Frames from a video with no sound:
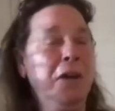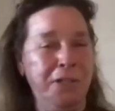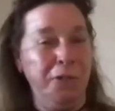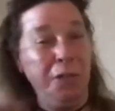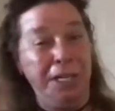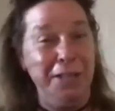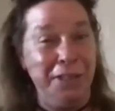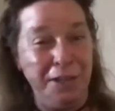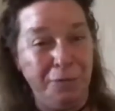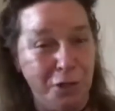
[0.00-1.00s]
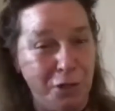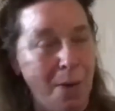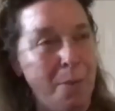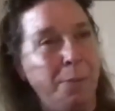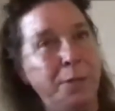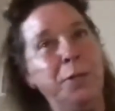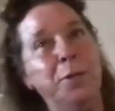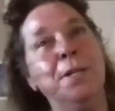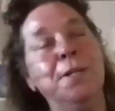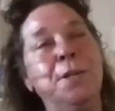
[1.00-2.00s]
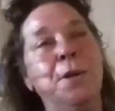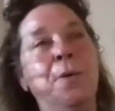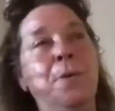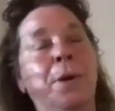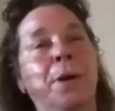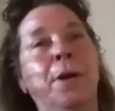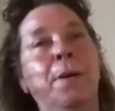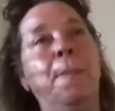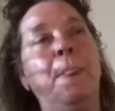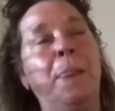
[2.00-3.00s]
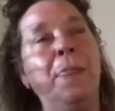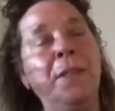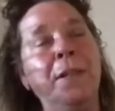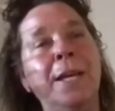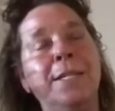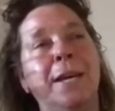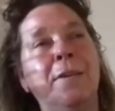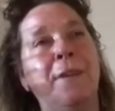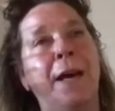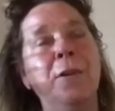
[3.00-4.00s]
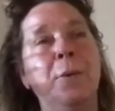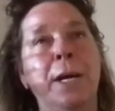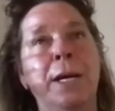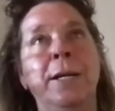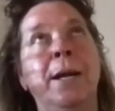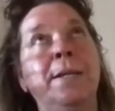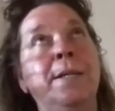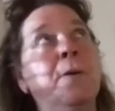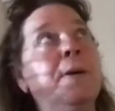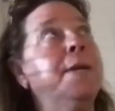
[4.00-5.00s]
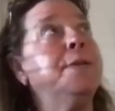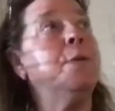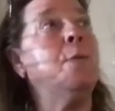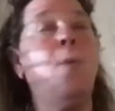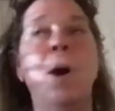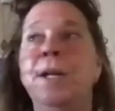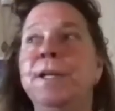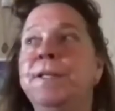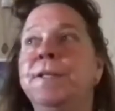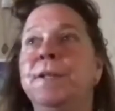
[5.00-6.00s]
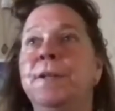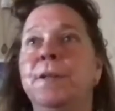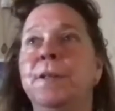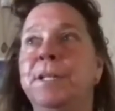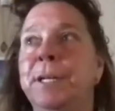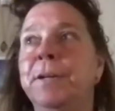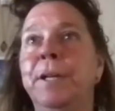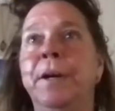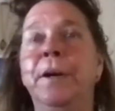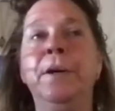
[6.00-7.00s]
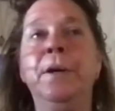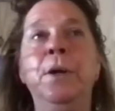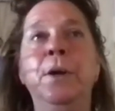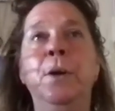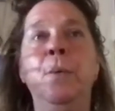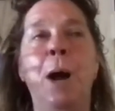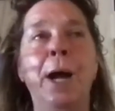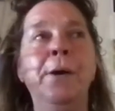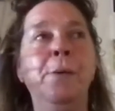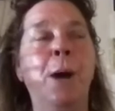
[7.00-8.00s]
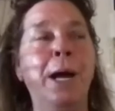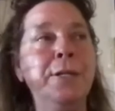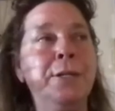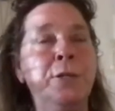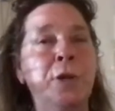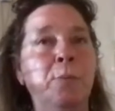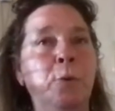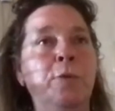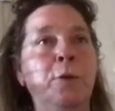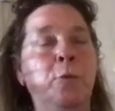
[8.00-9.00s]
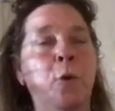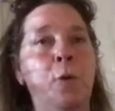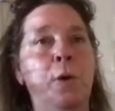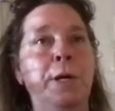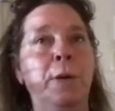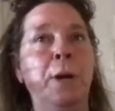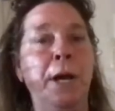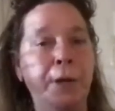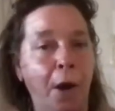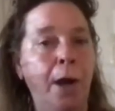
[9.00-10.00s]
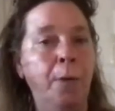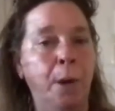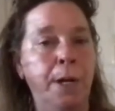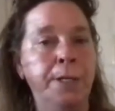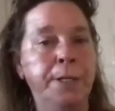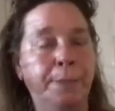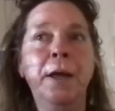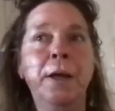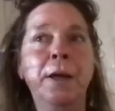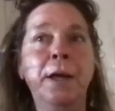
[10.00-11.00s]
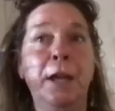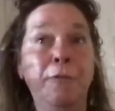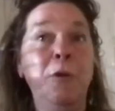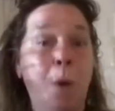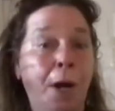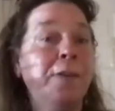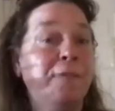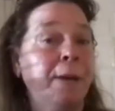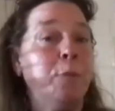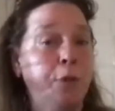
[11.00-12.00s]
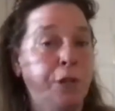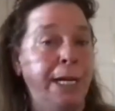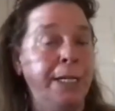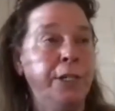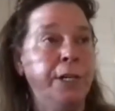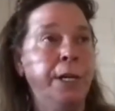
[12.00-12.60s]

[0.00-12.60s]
looking at the different job opportunities. So nonetheless, I evaluated it and I said, okay, so what is the deal here? Why are, why is this not moving forward? And what I got was if you want to affect more change,